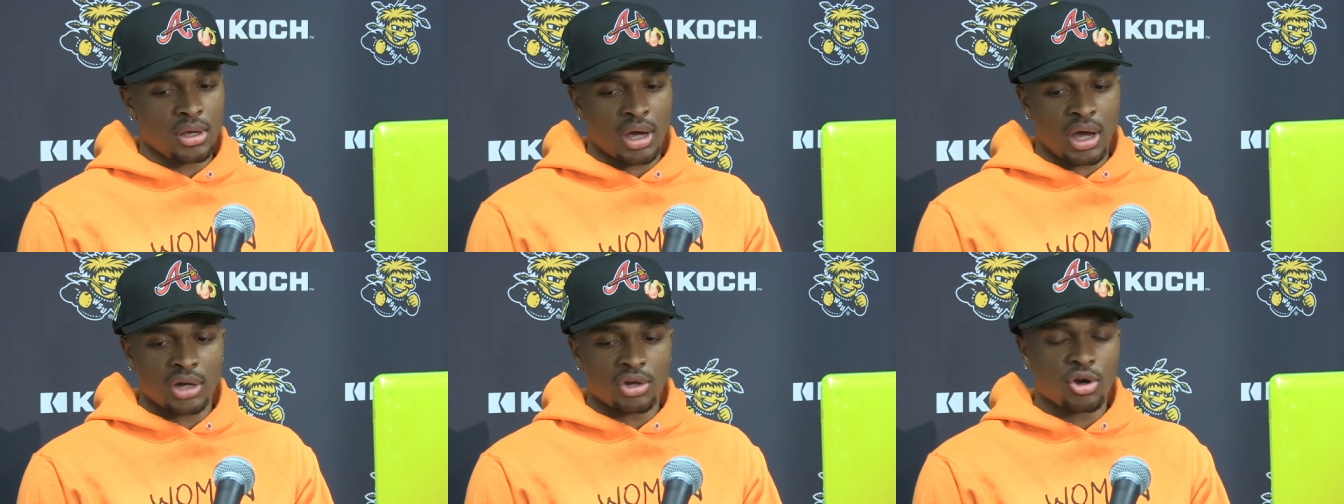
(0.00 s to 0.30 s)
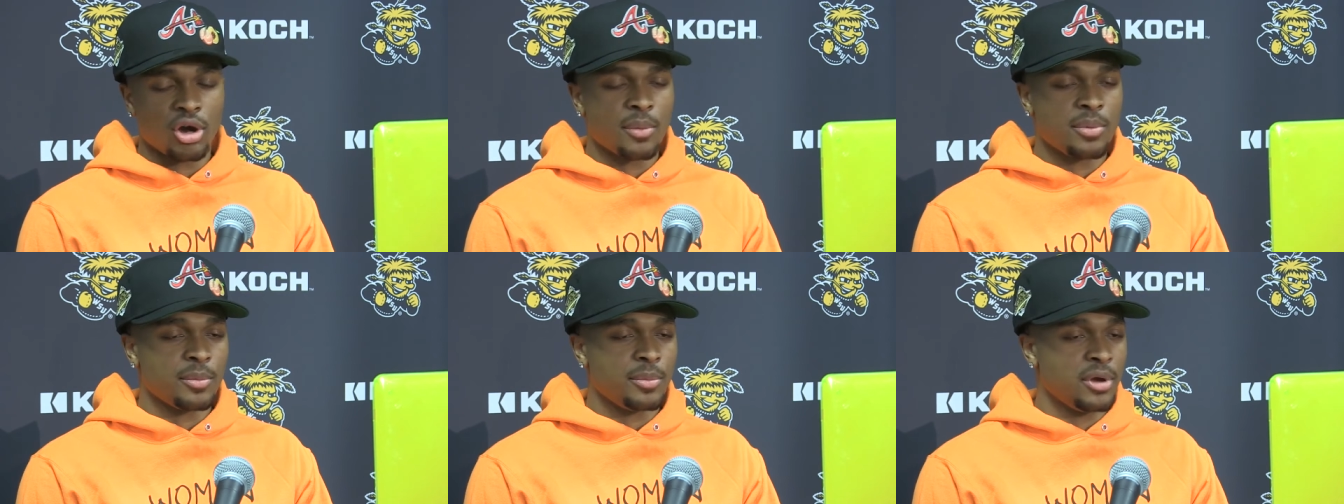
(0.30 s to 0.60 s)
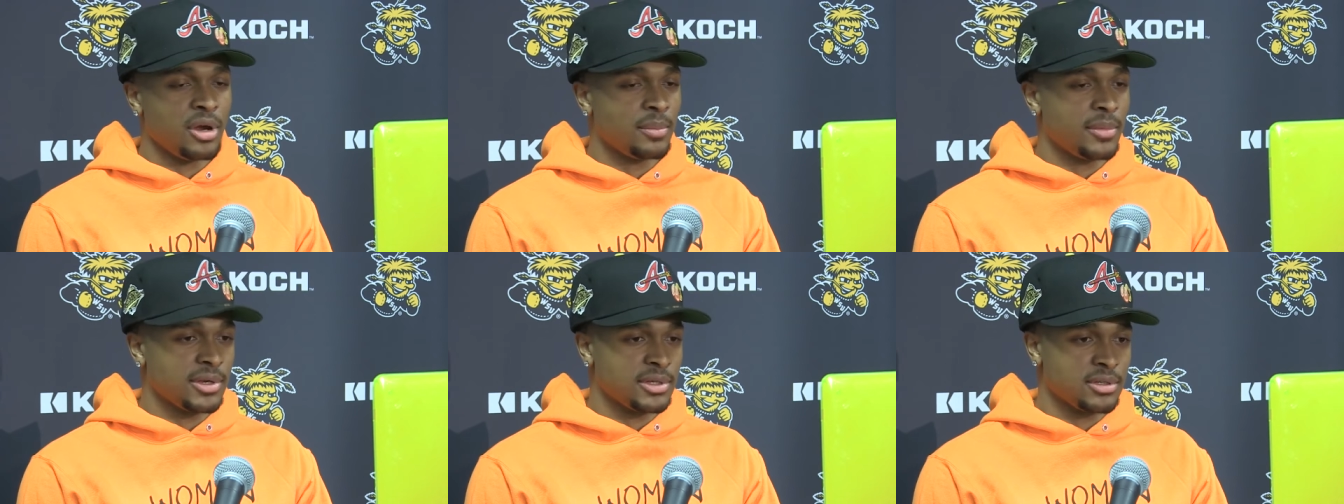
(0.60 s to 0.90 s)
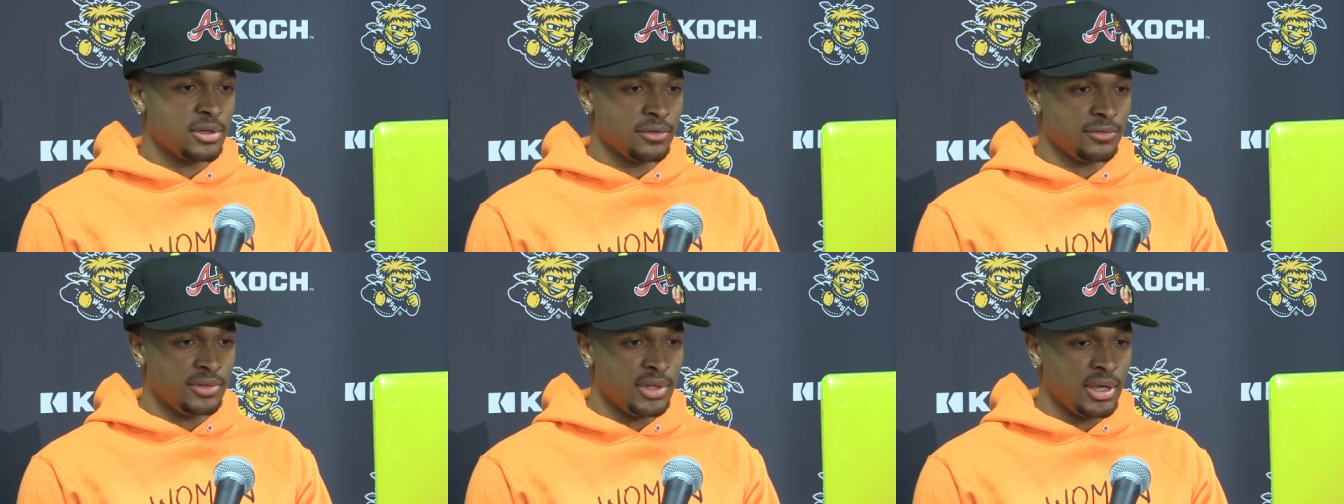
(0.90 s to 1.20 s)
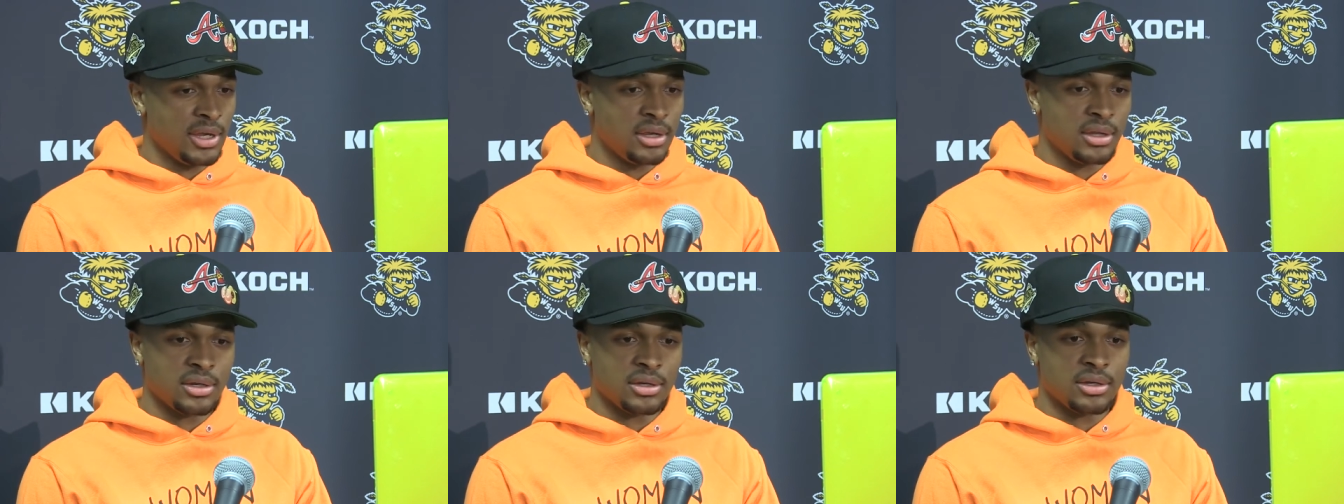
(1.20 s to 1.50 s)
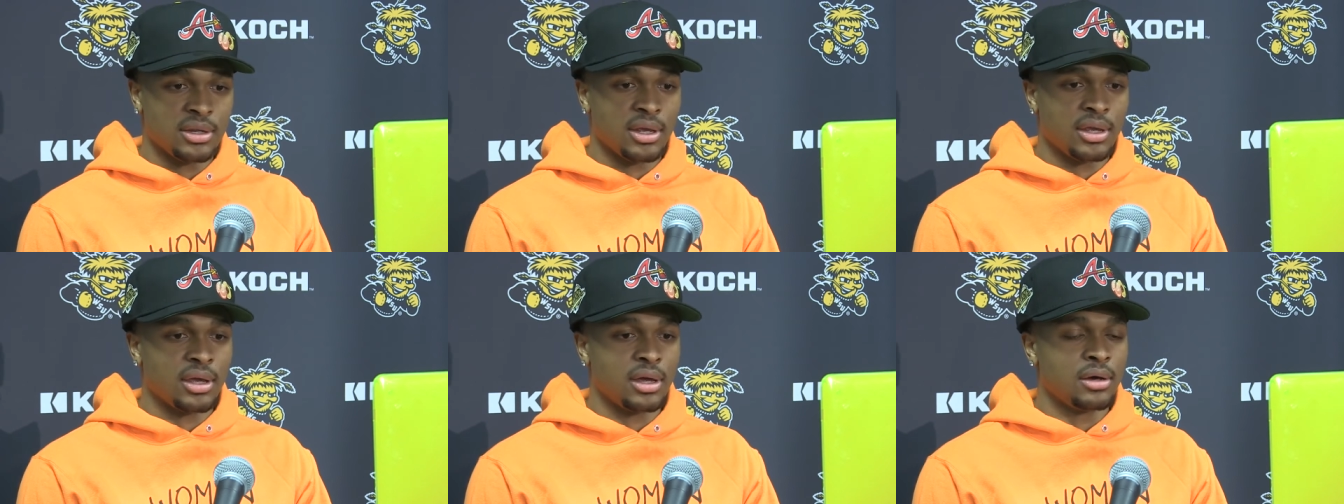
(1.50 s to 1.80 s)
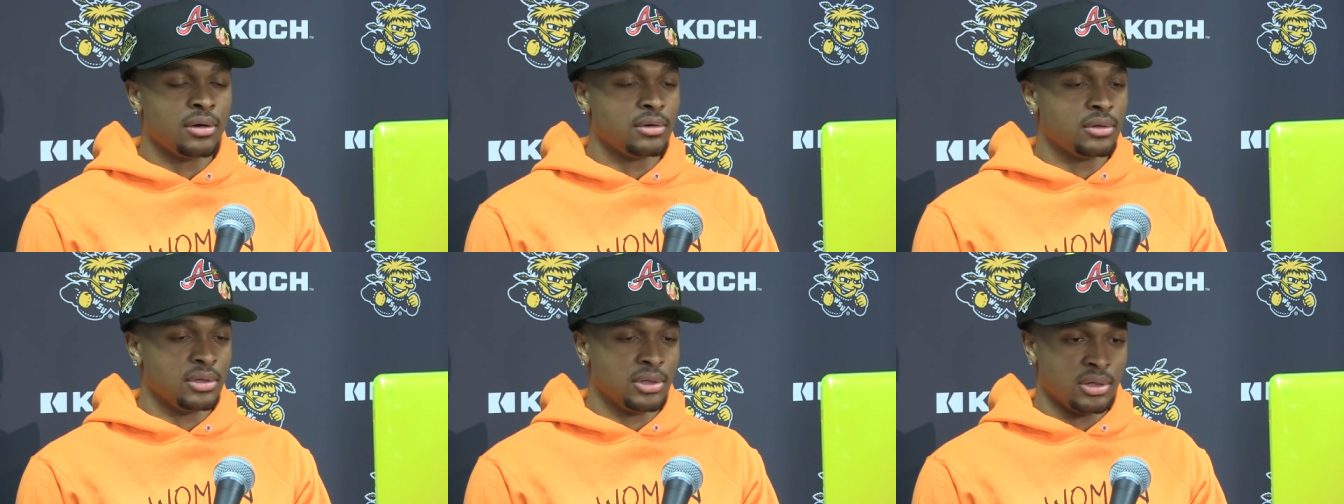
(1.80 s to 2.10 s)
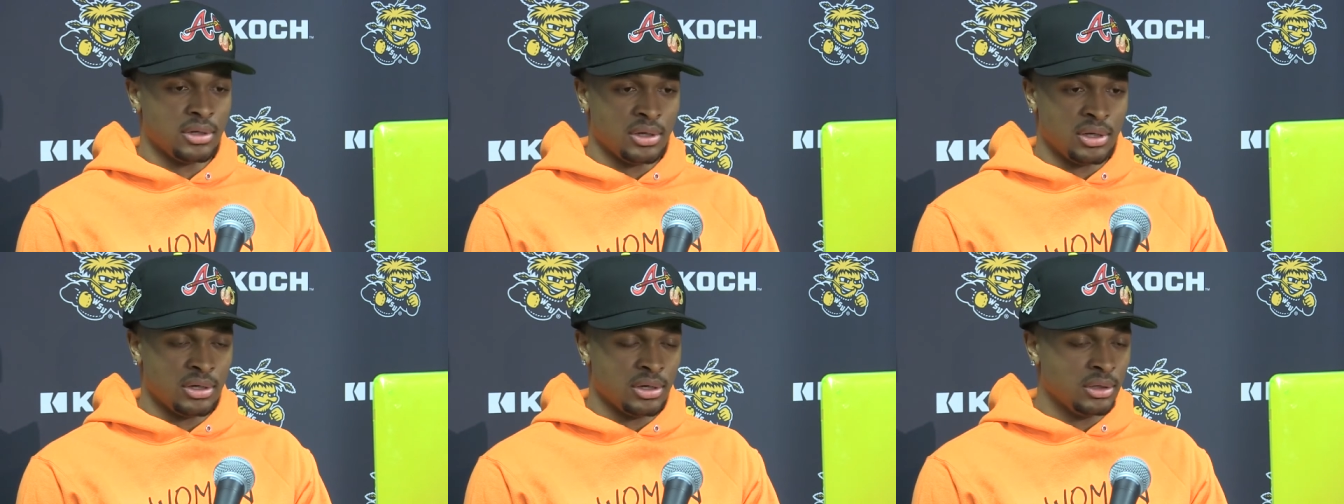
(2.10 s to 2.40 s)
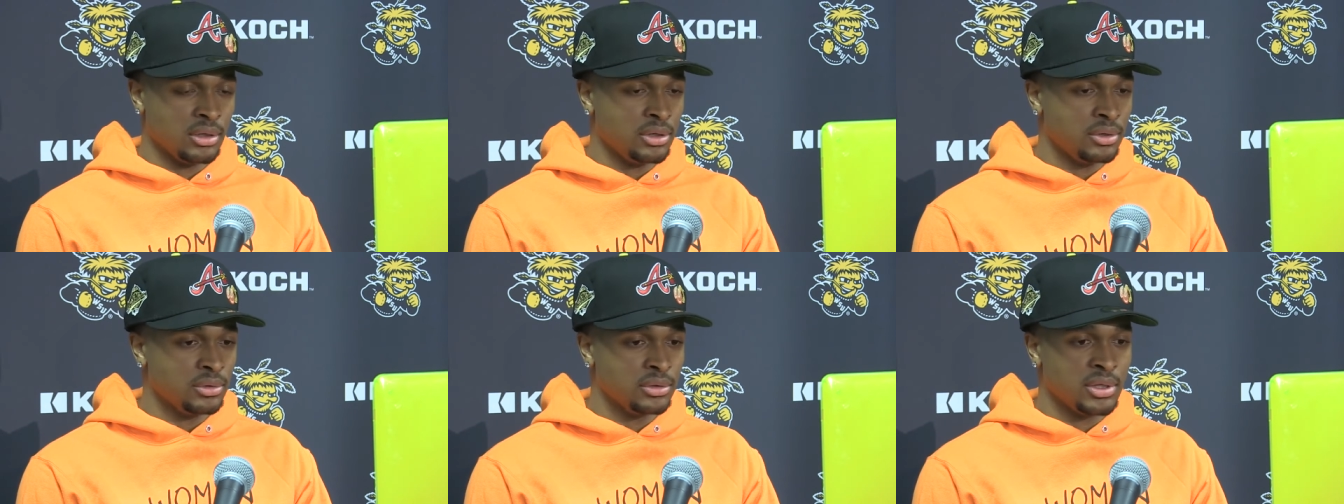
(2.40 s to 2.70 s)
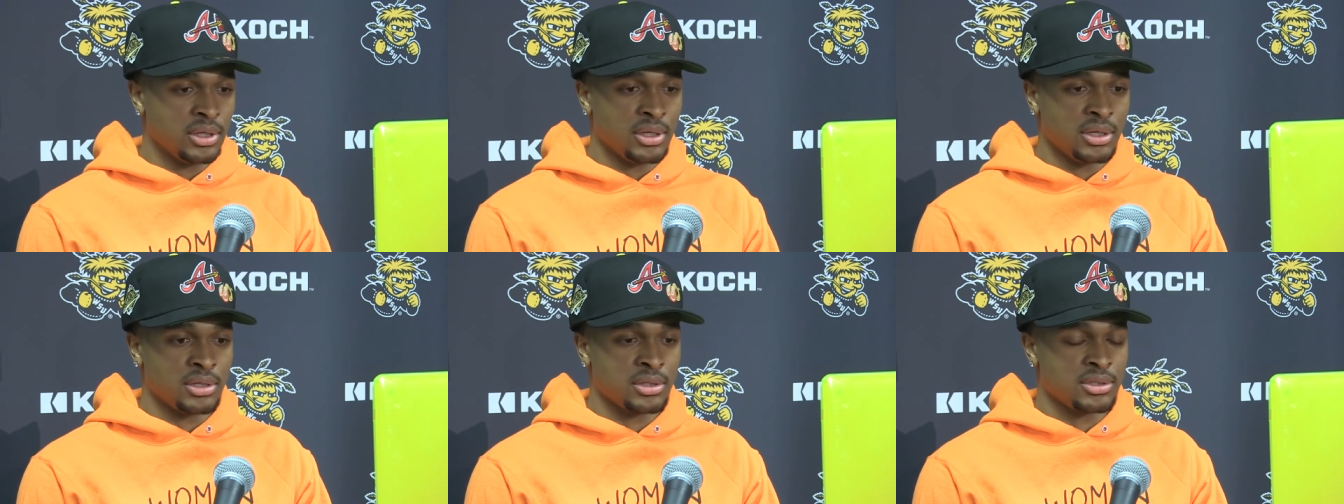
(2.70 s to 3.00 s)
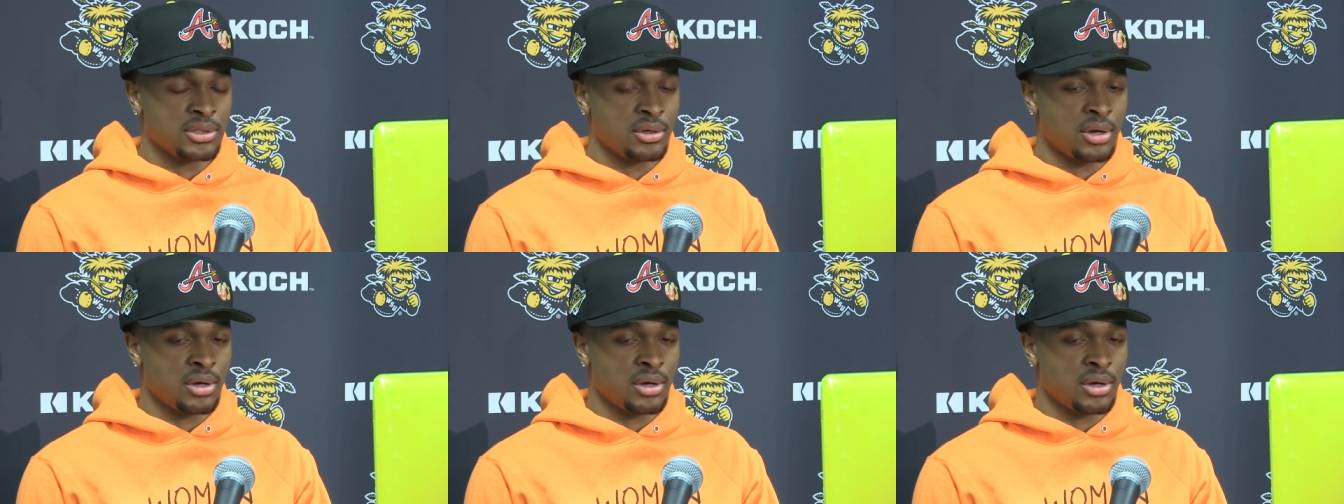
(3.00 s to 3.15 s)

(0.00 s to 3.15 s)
I know I prepare myself day in and day out in the little things,